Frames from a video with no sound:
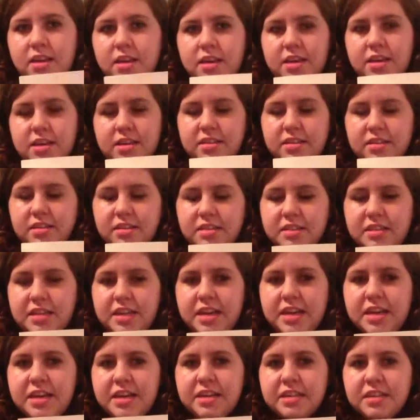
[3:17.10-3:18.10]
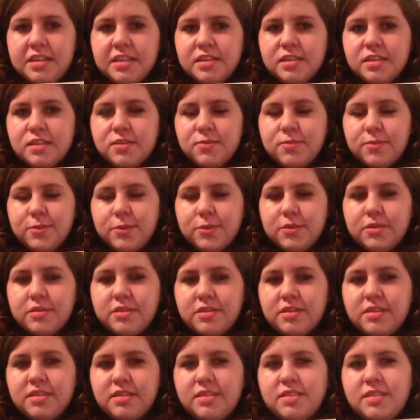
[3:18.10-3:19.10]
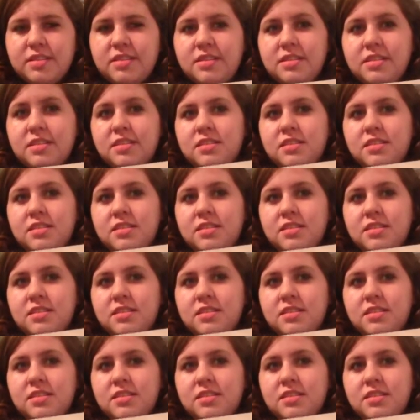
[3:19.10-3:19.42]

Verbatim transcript: and Z is for Z